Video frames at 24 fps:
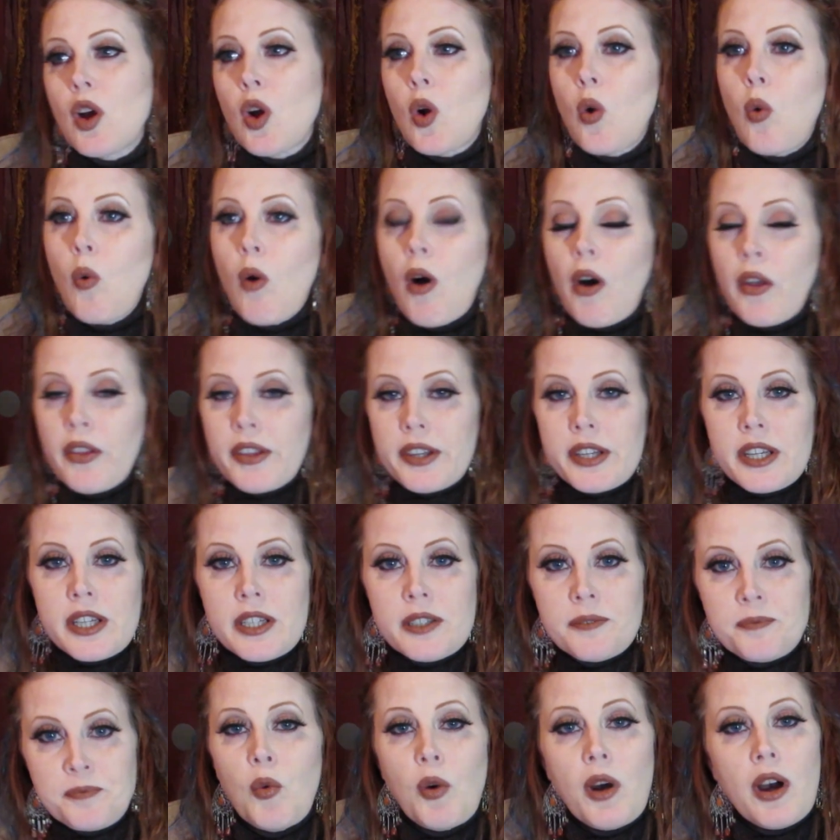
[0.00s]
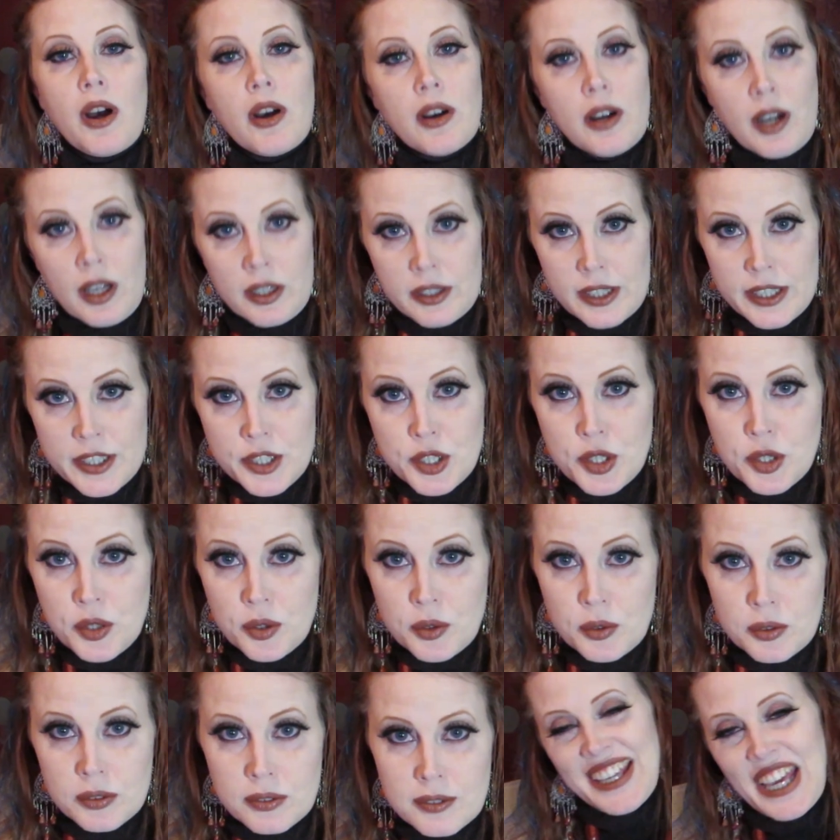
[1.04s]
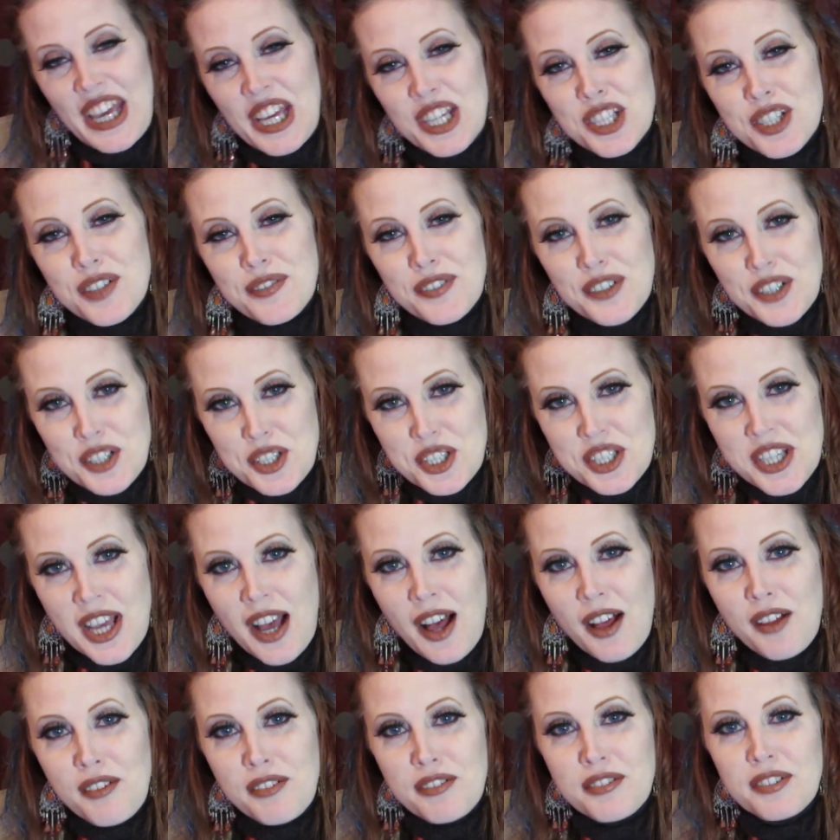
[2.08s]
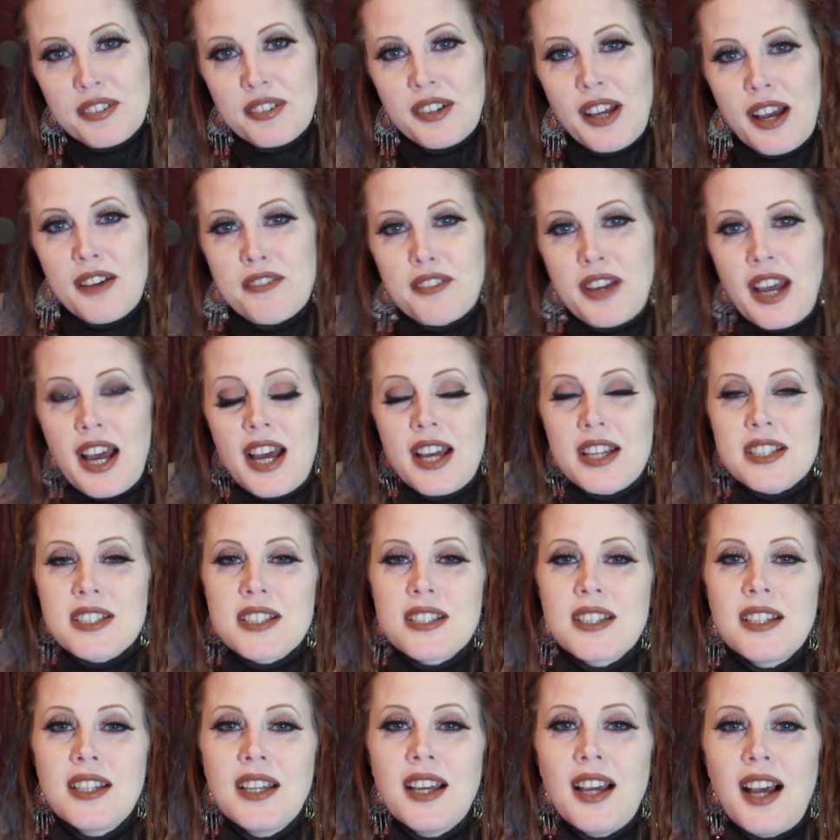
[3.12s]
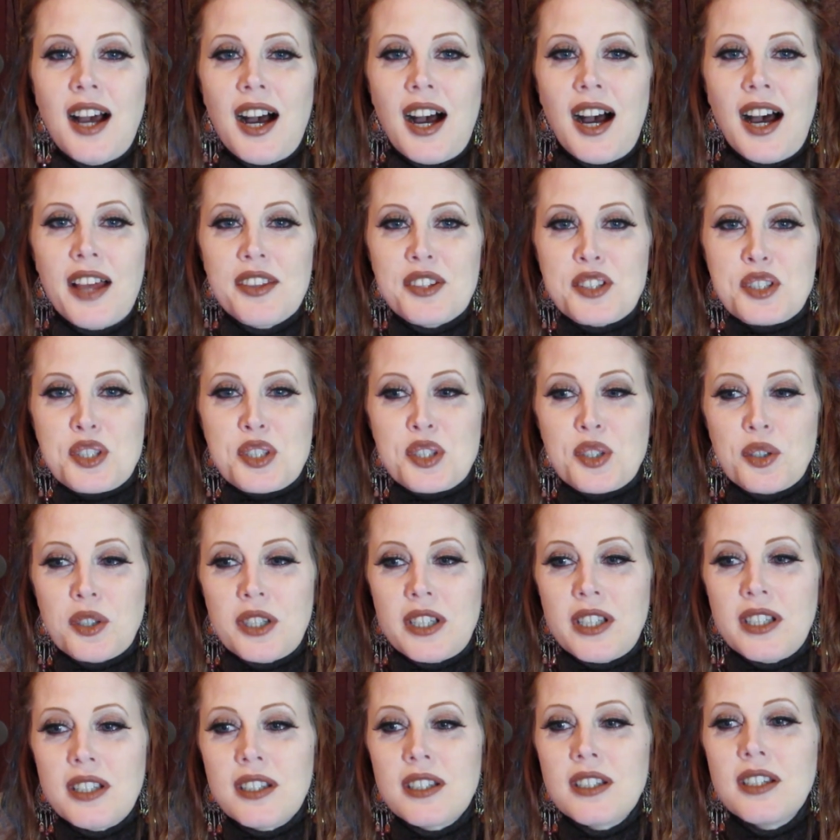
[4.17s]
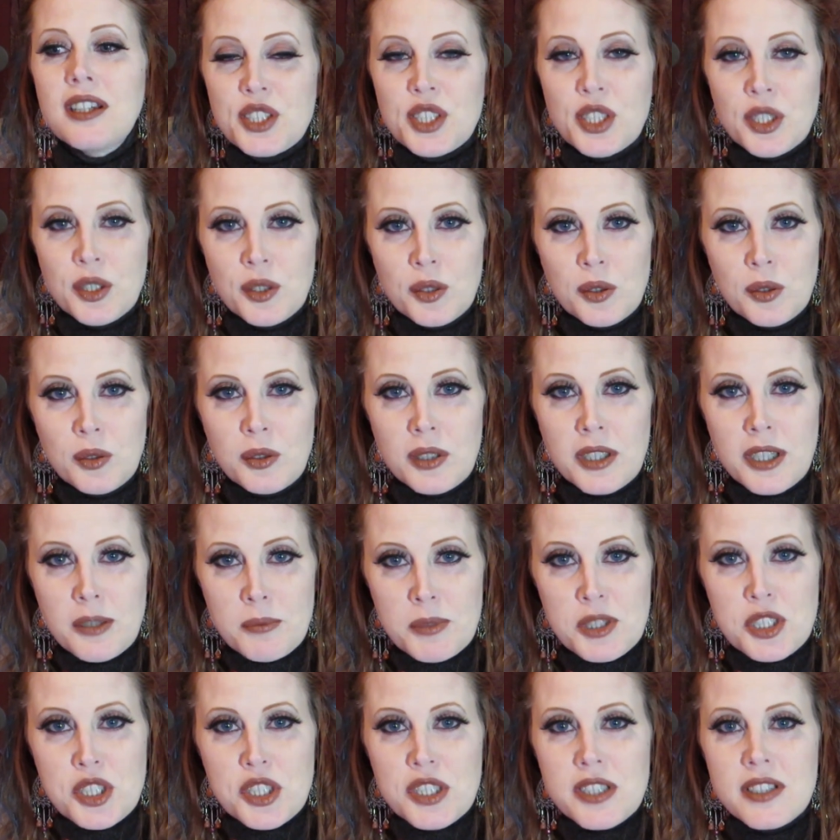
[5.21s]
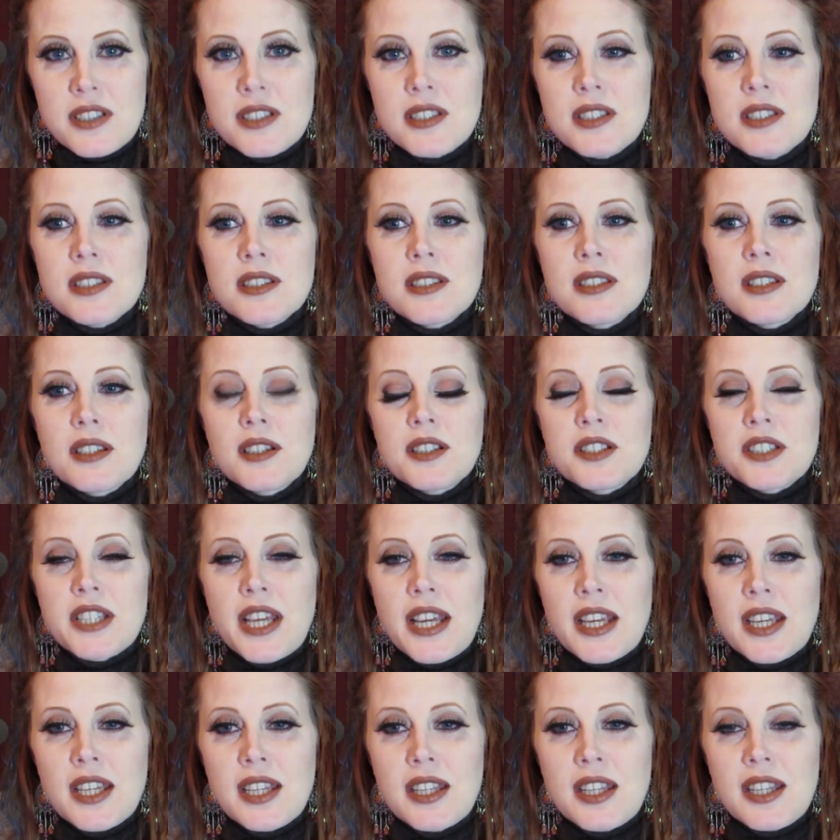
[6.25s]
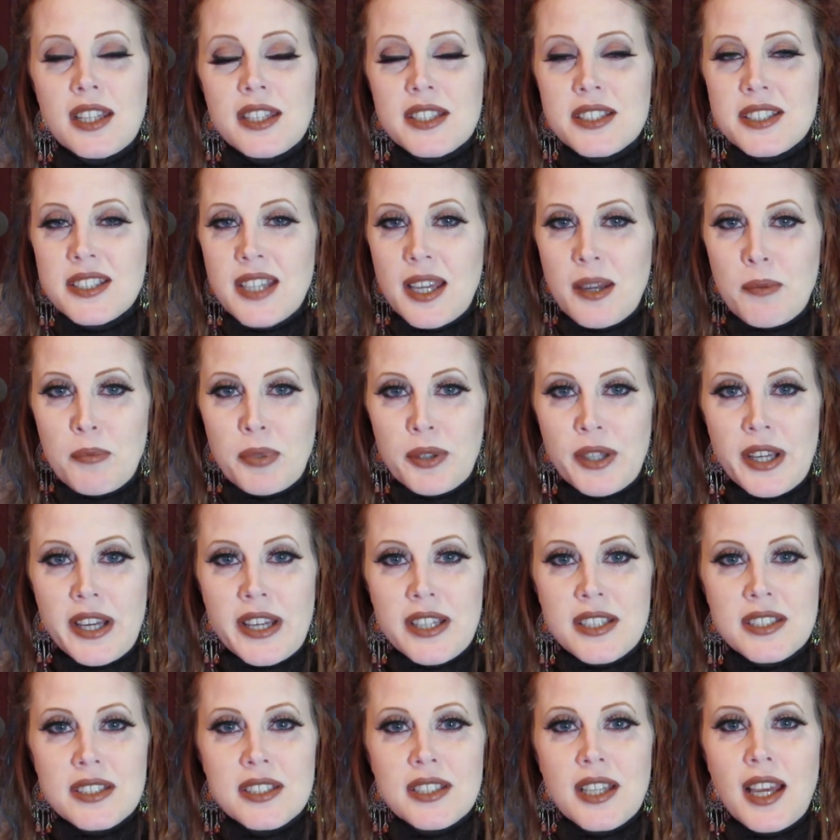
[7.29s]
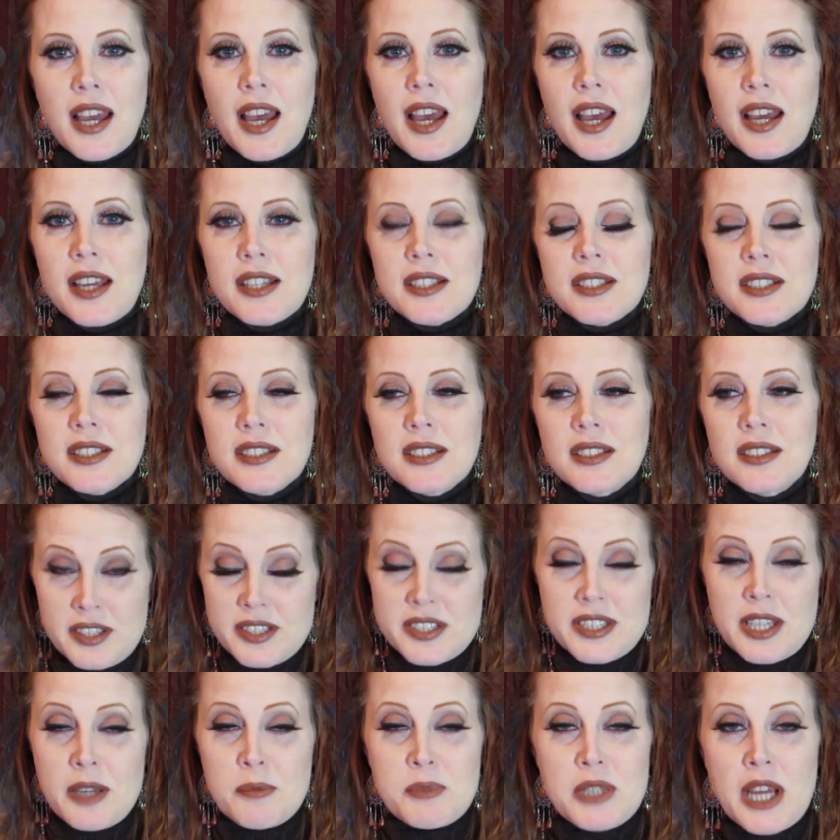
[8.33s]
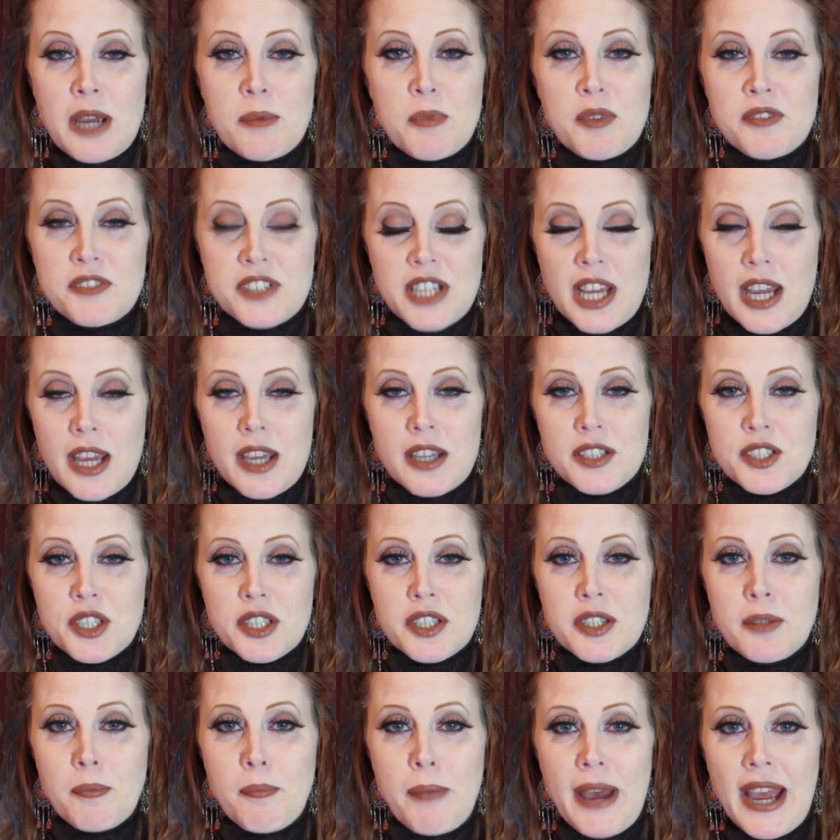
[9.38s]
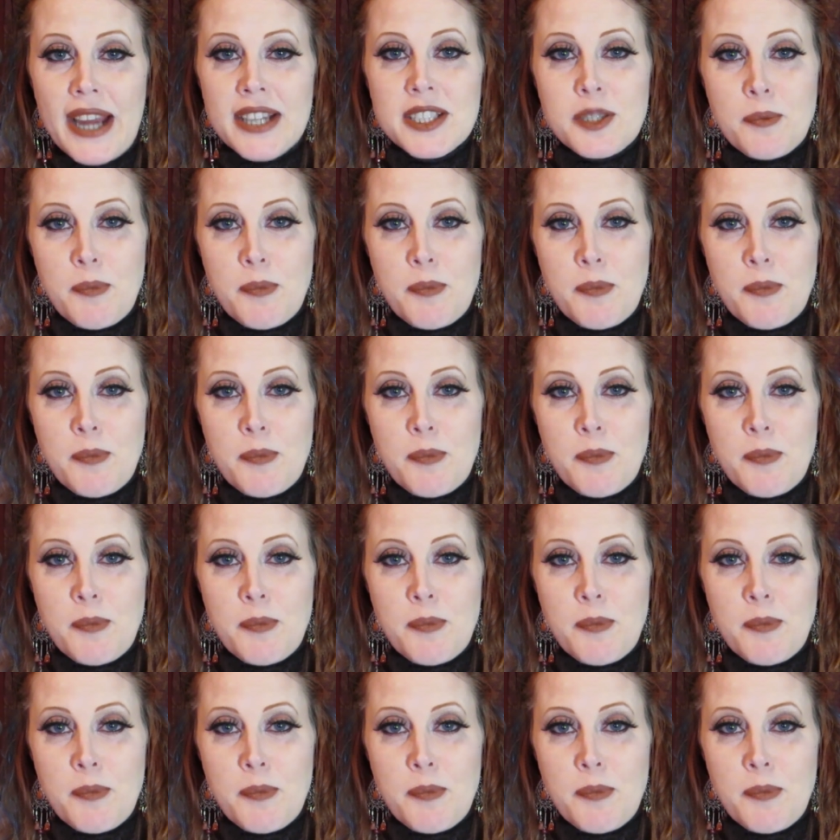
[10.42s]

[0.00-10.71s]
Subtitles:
quality, well, I'll let you gauge for yourself. I've got on the screen 2 images taken in the same place at the same time of day. I took them back to